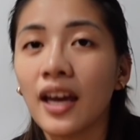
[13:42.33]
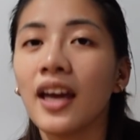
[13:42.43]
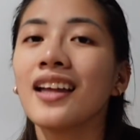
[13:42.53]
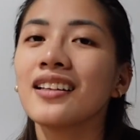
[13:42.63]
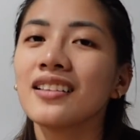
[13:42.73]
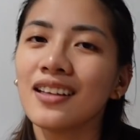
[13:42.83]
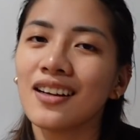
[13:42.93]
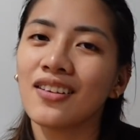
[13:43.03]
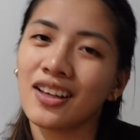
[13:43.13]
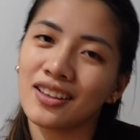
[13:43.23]
And
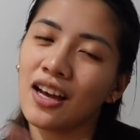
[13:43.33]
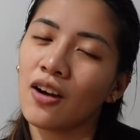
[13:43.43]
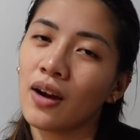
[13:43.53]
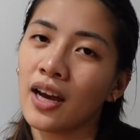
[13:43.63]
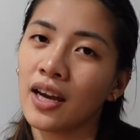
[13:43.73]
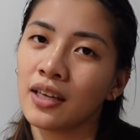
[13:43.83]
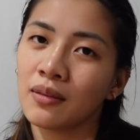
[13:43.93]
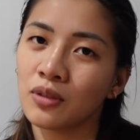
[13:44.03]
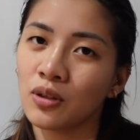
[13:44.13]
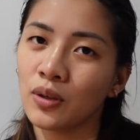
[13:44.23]
right now, I
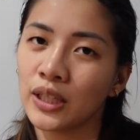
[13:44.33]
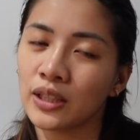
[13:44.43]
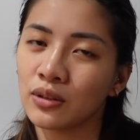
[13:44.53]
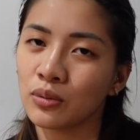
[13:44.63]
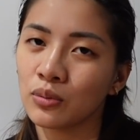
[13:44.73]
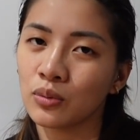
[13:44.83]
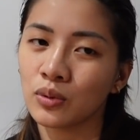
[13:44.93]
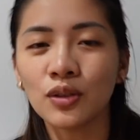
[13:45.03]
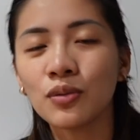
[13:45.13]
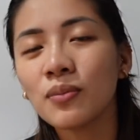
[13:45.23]
am going
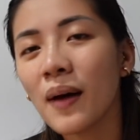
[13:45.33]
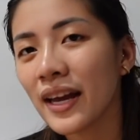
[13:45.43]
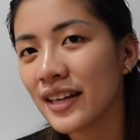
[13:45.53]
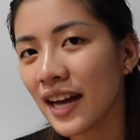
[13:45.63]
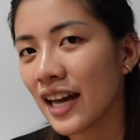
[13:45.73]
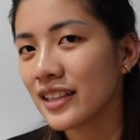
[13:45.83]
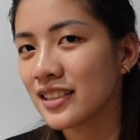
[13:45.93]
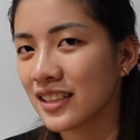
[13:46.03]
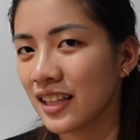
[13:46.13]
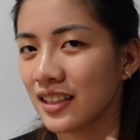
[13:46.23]
to do my night
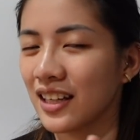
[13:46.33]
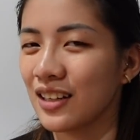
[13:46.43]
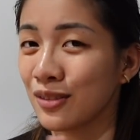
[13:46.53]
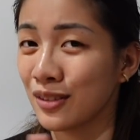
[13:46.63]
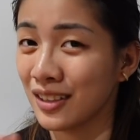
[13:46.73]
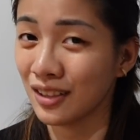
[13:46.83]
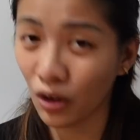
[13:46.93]
skincare routine.